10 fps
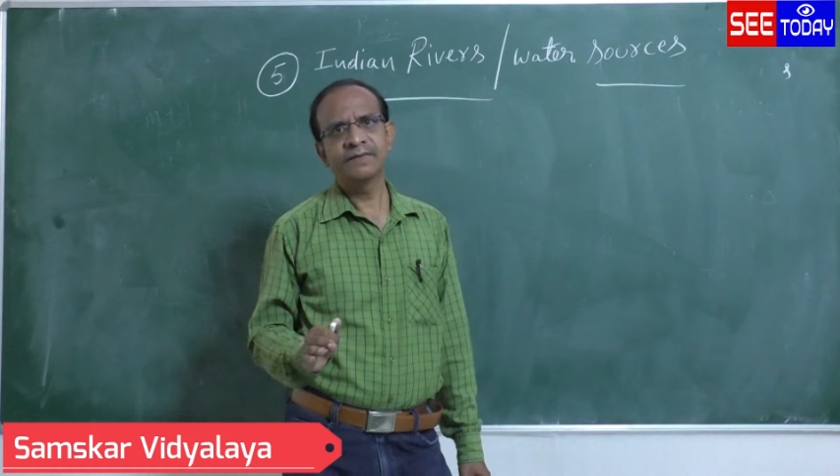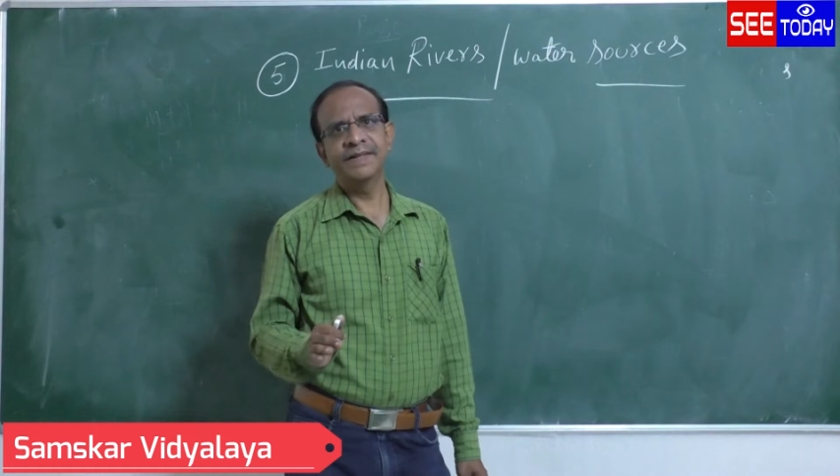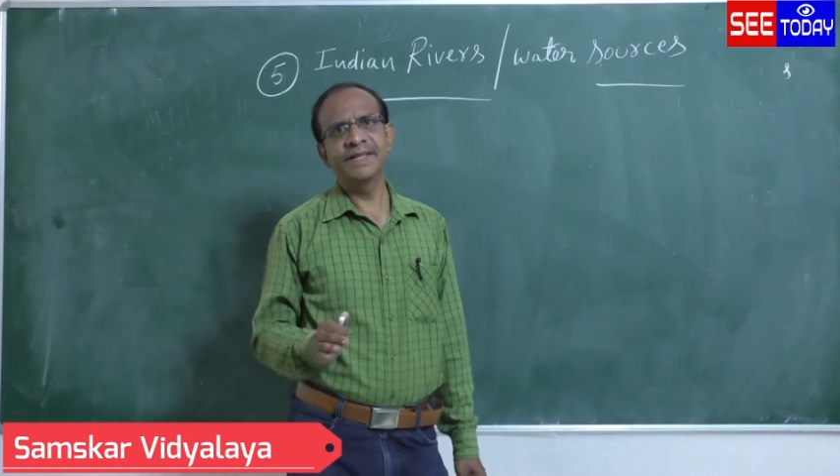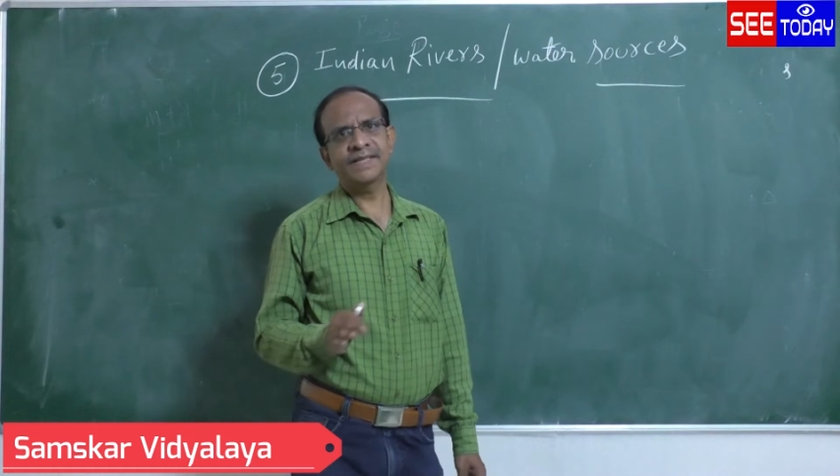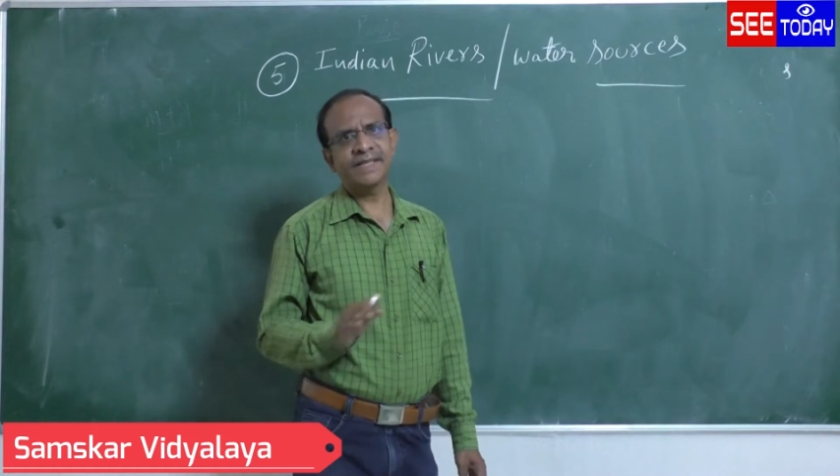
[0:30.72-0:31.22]

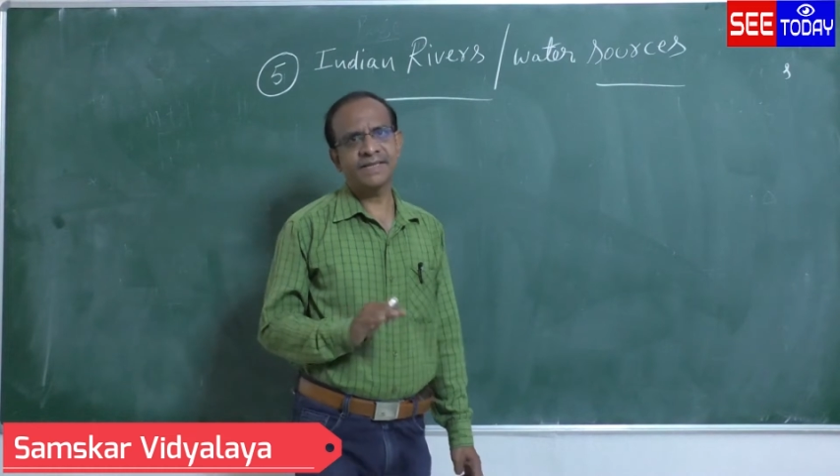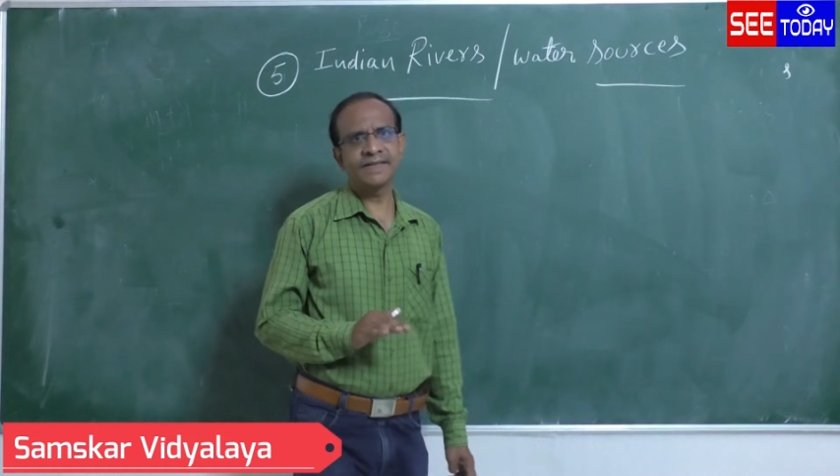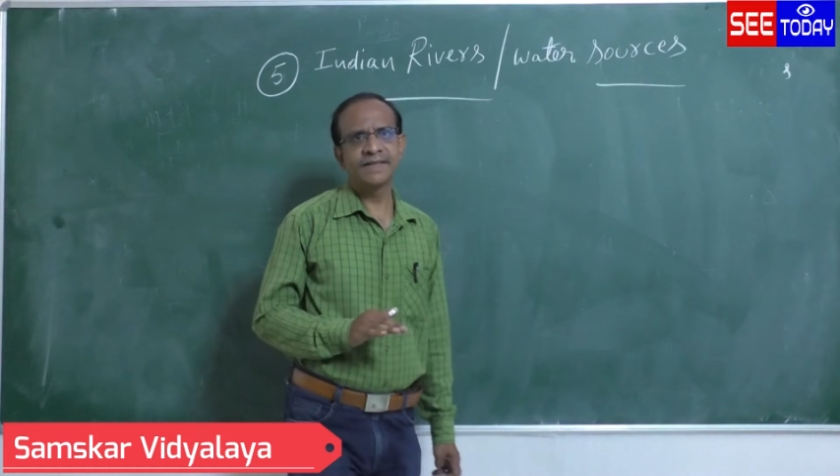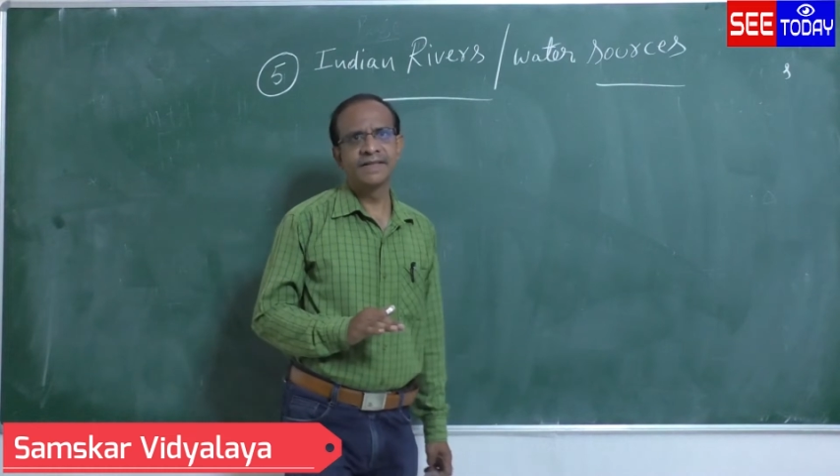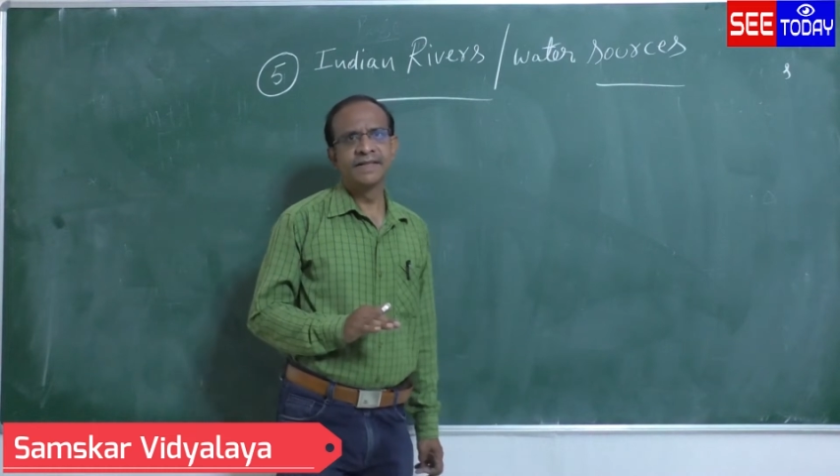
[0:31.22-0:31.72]
We
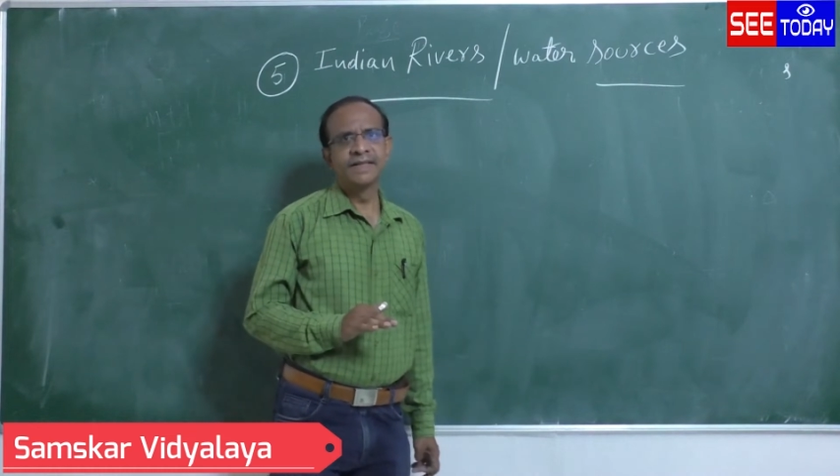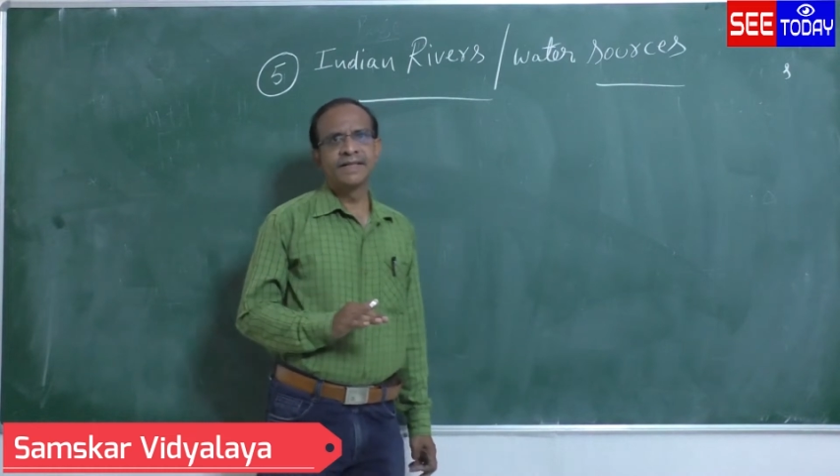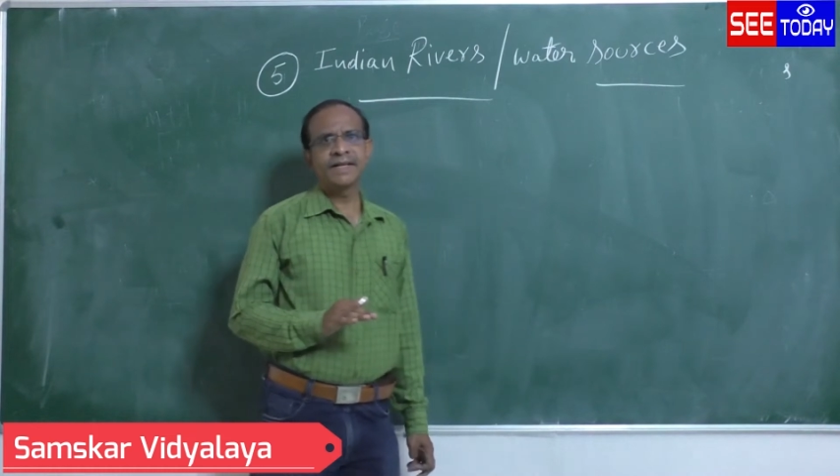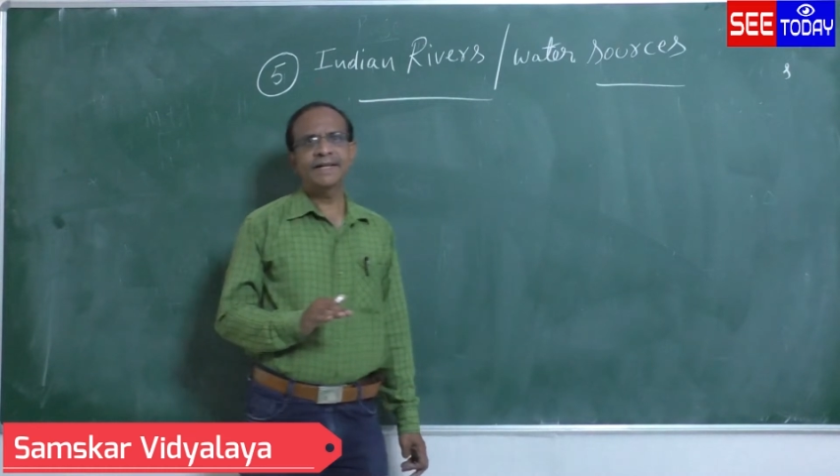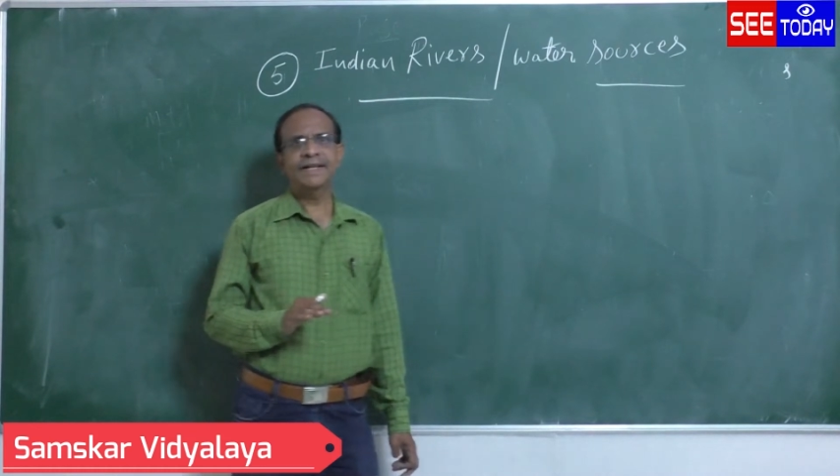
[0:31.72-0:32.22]
discussed,
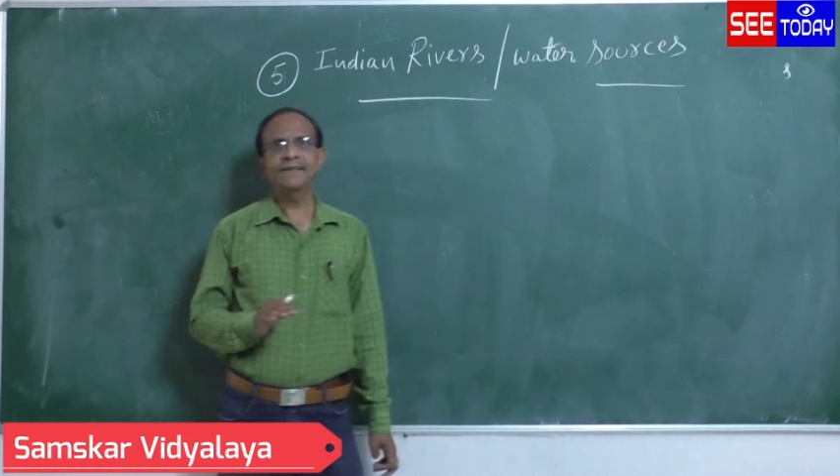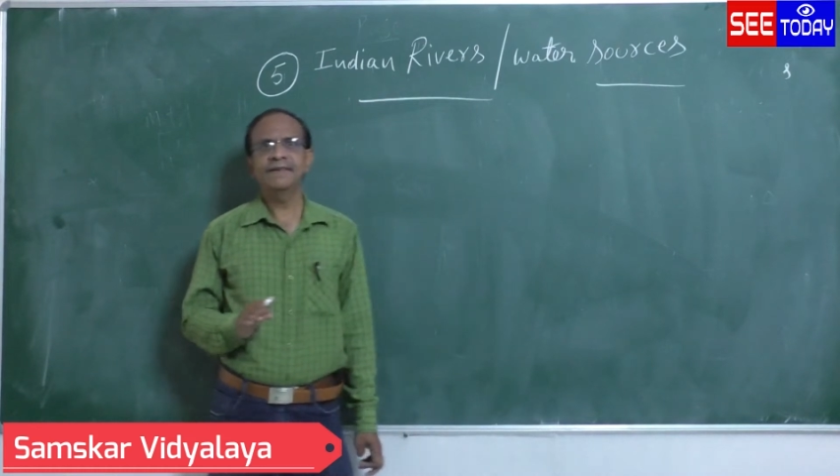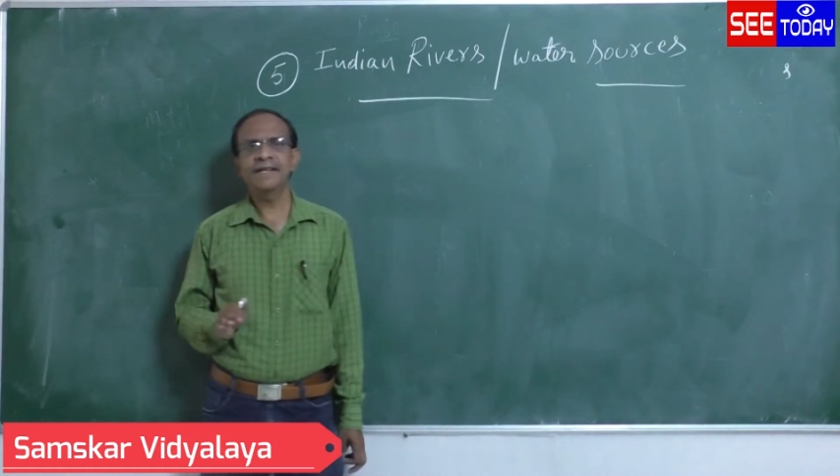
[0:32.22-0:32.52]
and as